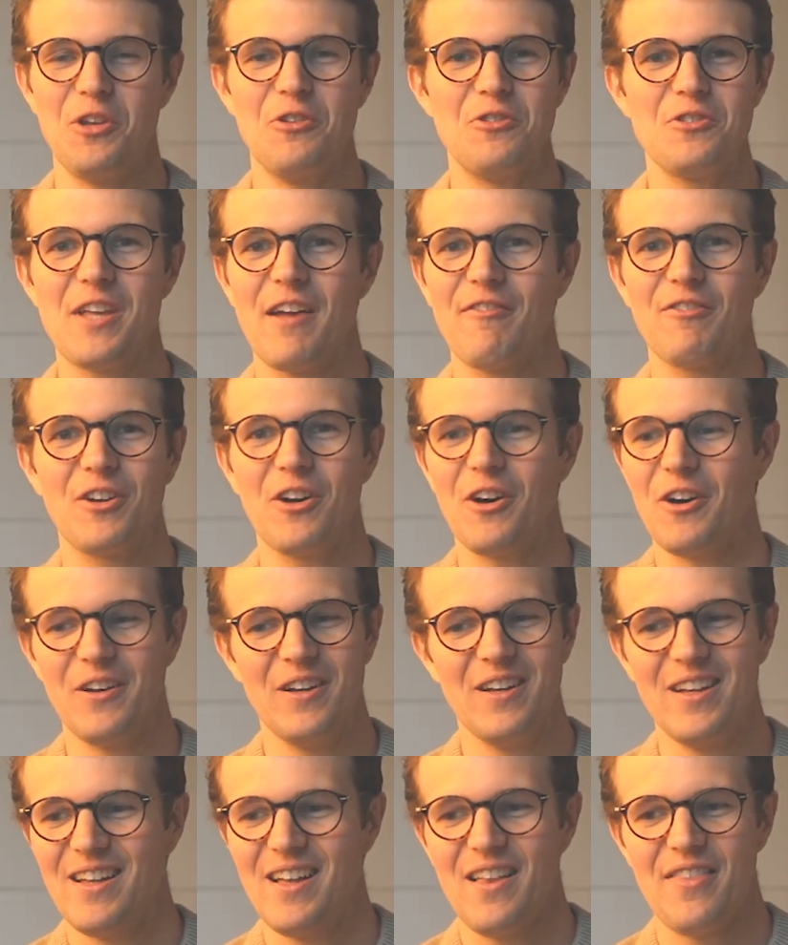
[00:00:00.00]
You just haven't got
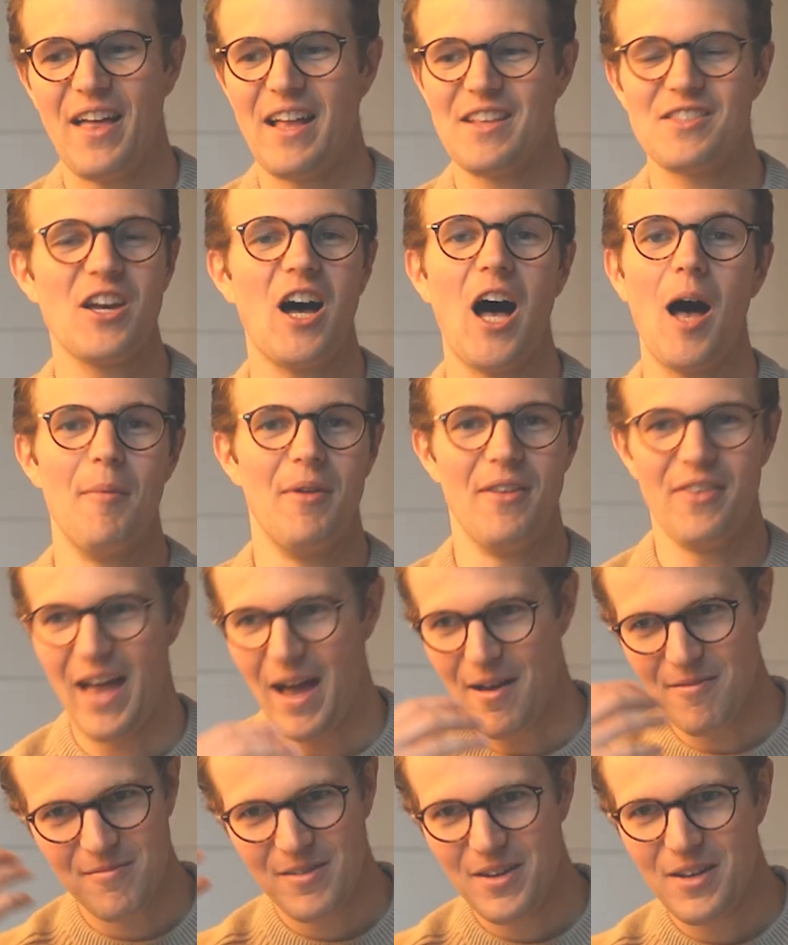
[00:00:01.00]
that time and
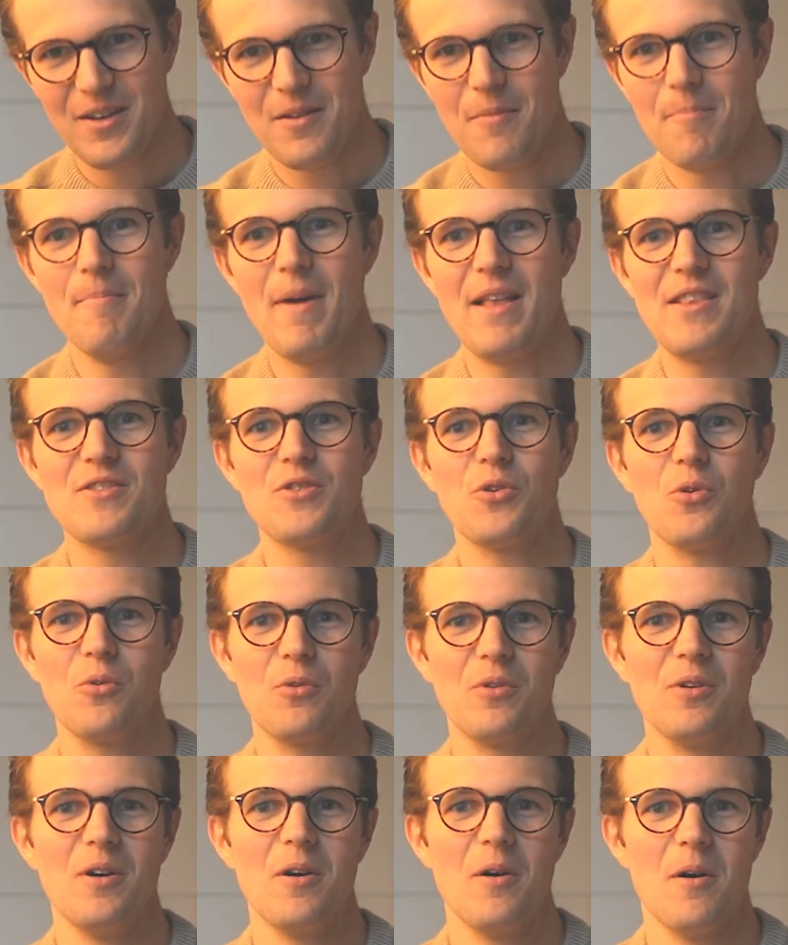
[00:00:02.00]
that
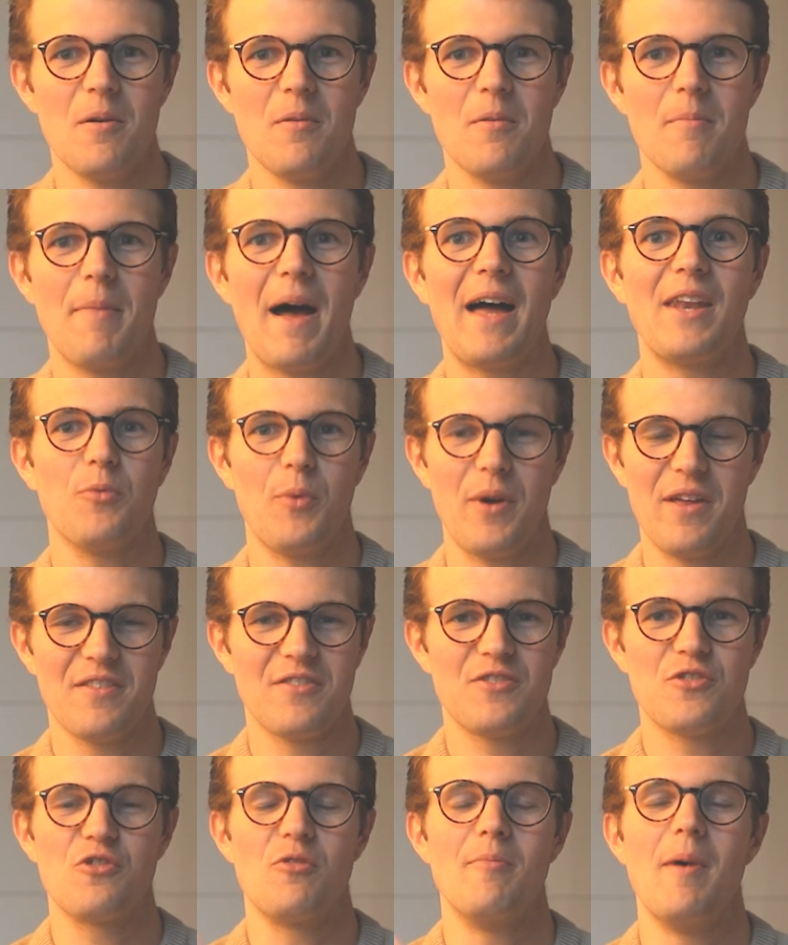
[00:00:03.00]
mental
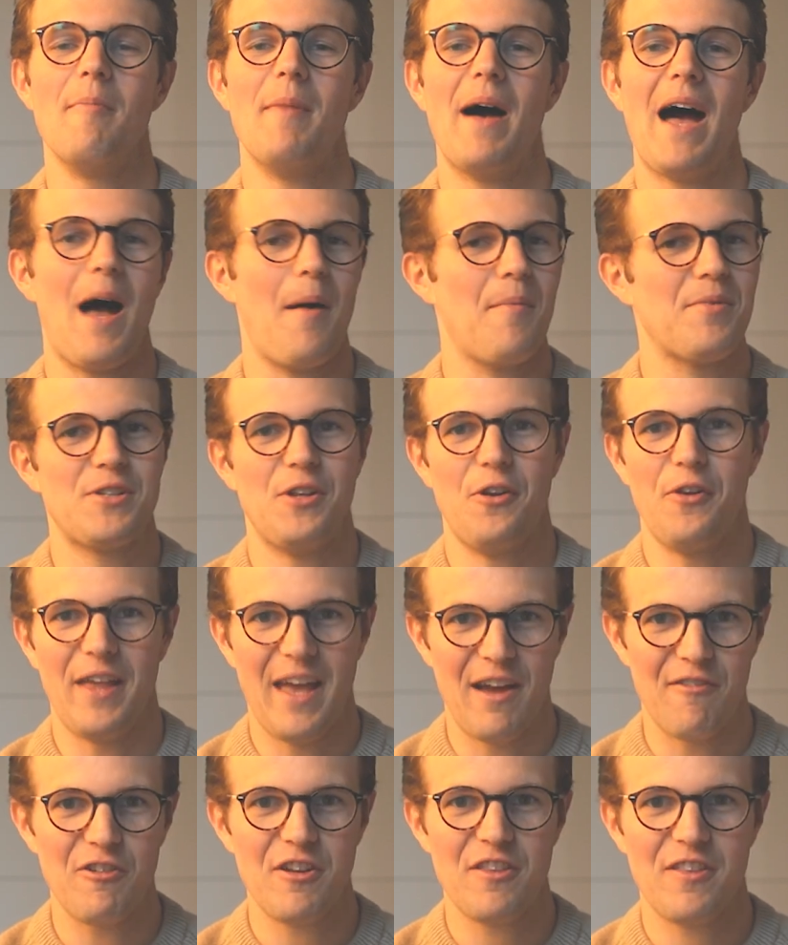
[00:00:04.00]
bandwidth to remember absolutely
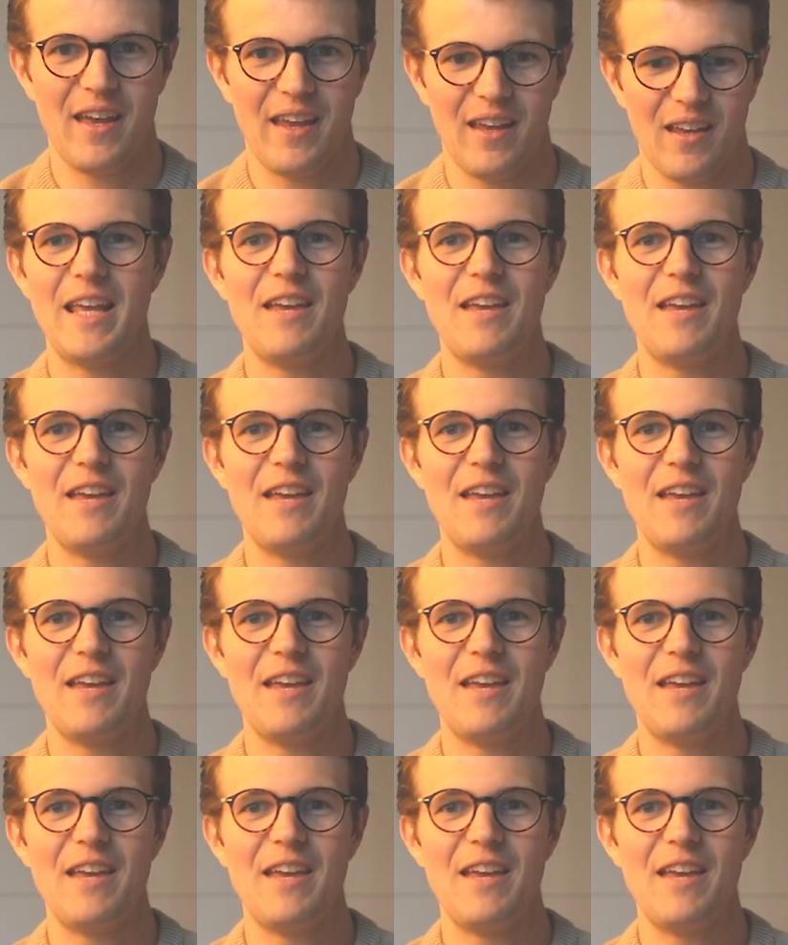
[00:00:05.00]
everything.